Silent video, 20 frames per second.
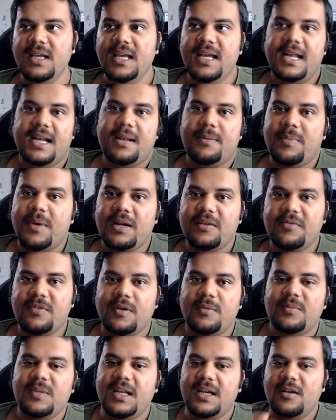and apart
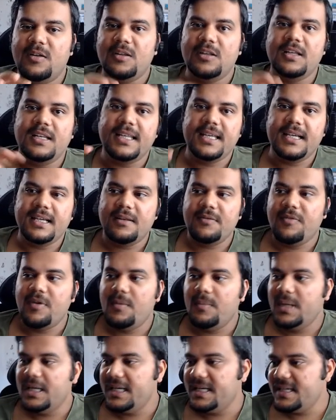from that, all the legal
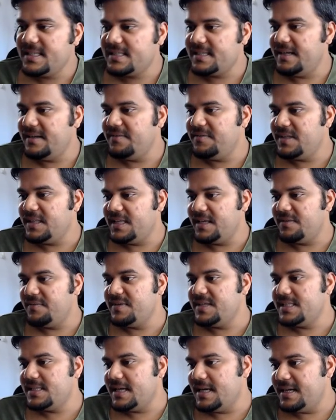formalities and everything,
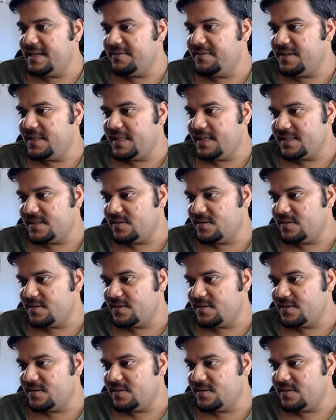visa and everything.